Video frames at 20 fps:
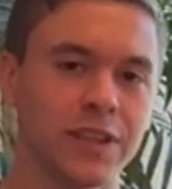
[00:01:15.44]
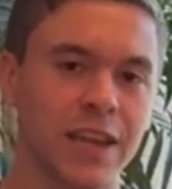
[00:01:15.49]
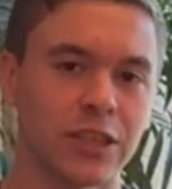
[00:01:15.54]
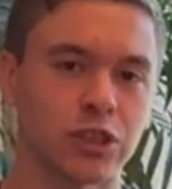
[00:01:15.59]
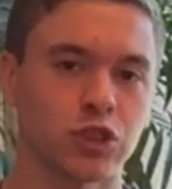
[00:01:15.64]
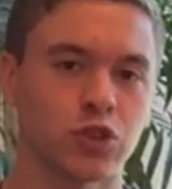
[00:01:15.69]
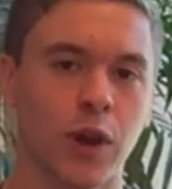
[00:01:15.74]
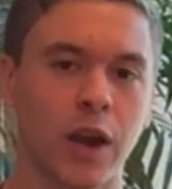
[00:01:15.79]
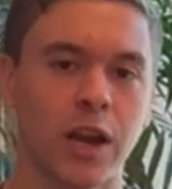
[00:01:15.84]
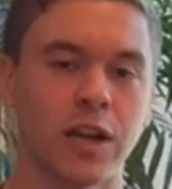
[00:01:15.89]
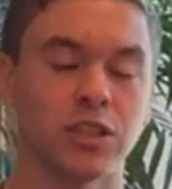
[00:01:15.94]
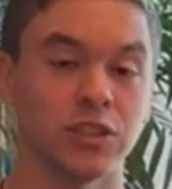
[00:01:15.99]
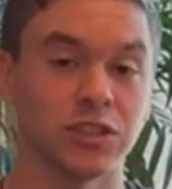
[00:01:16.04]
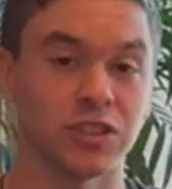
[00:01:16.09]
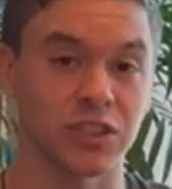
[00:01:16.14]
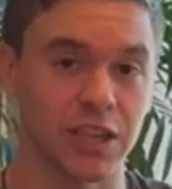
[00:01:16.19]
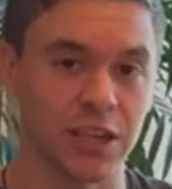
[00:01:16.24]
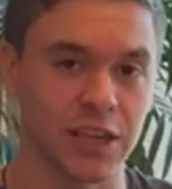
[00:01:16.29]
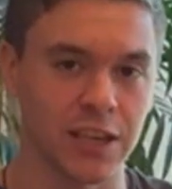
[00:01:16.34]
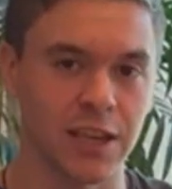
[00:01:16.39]
that strategy
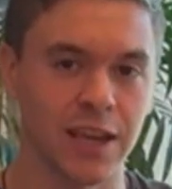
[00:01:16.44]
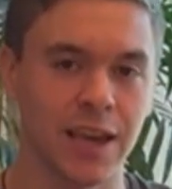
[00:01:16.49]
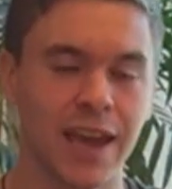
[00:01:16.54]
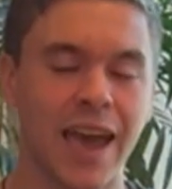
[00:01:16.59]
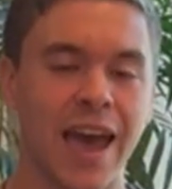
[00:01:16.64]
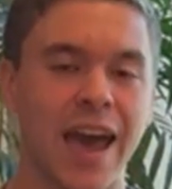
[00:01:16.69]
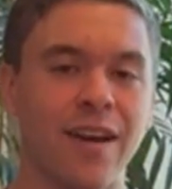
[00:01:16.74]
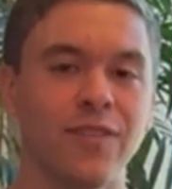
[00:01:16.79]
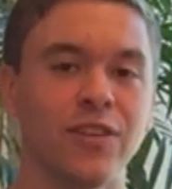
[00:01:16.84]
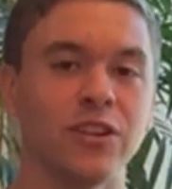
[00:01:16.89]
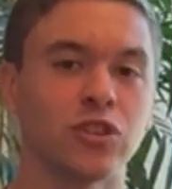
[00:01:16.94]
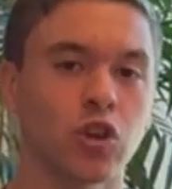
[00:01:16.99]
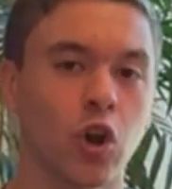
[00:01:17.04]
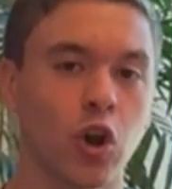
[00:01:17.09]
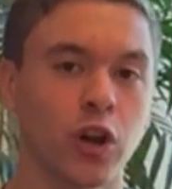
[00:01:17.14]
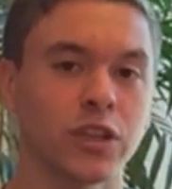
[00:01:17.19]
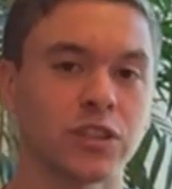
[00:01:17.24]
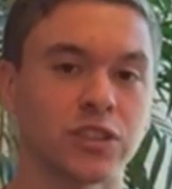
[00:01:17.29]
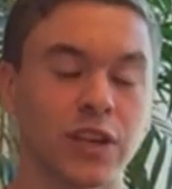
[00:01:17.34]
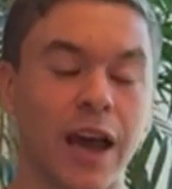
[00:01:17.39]
is key. Having
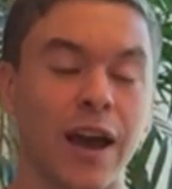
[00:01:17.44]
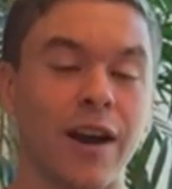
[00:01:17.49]
targets